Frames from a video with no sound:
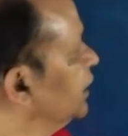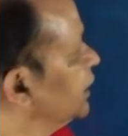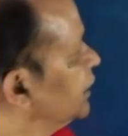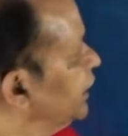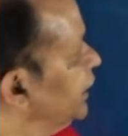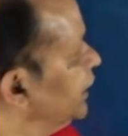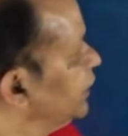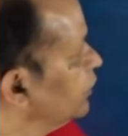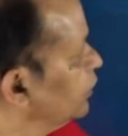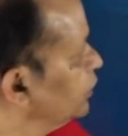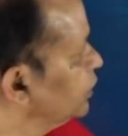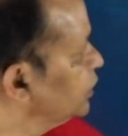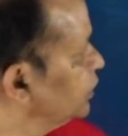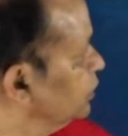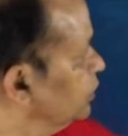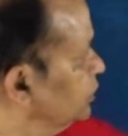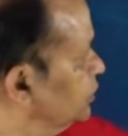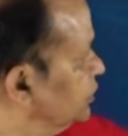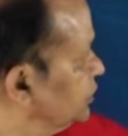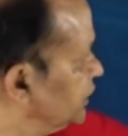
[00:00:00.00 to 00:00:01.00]
ketone
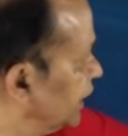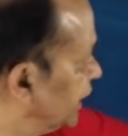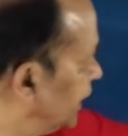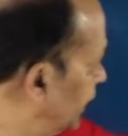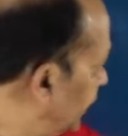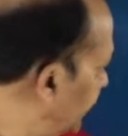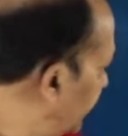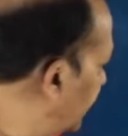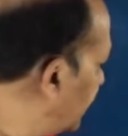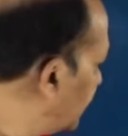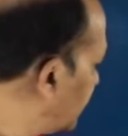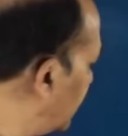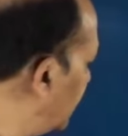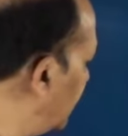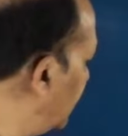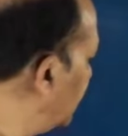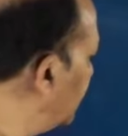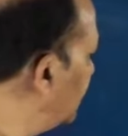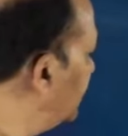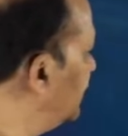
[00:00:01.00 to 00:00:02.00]
to secondary
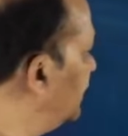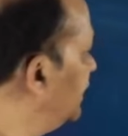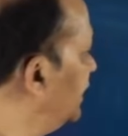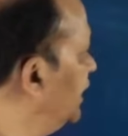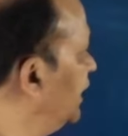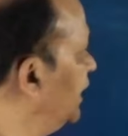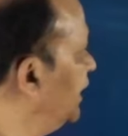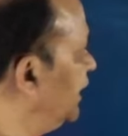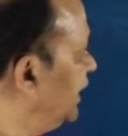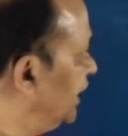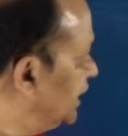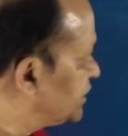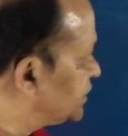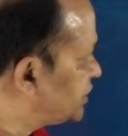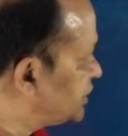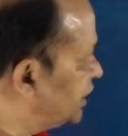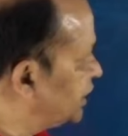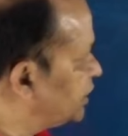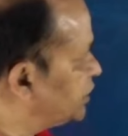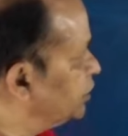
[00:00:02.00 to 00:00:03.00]
alcohol,
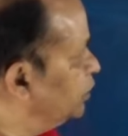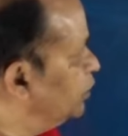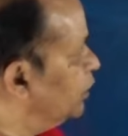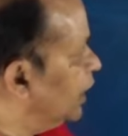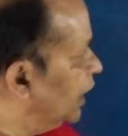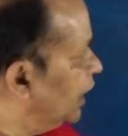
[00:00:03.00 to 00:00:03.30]
ester to